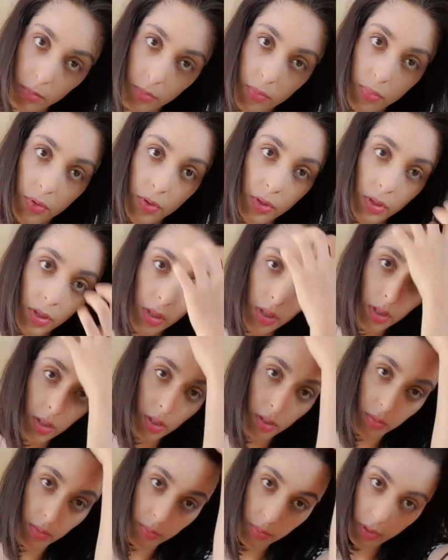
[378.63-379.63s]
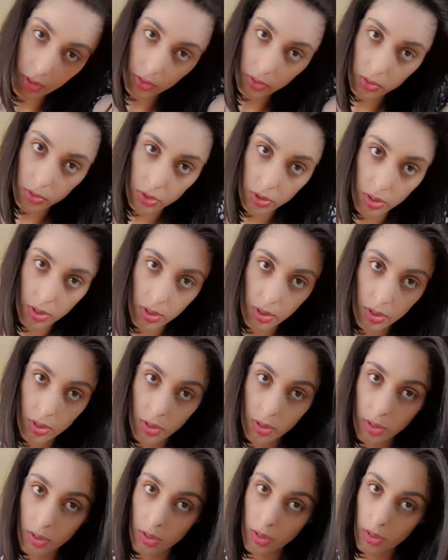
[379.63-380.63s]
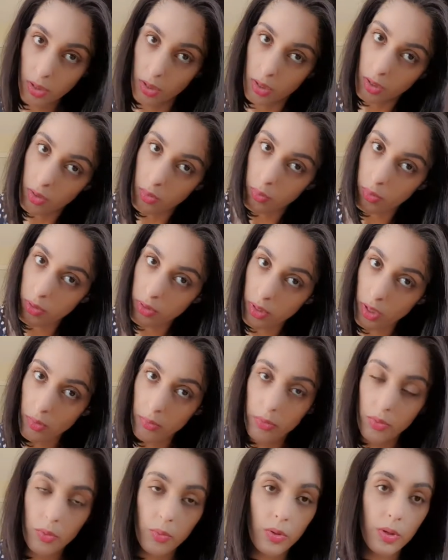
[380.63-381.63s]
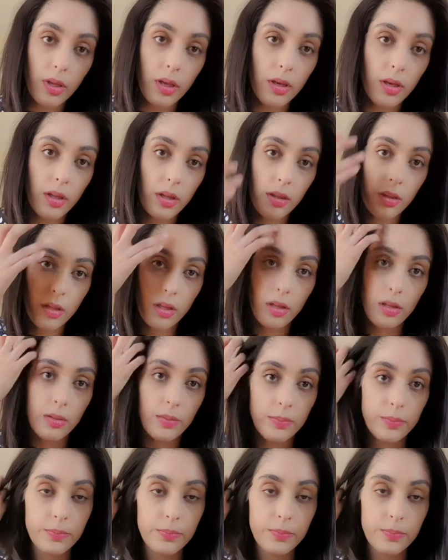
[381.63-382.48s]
pretty much without doing anything.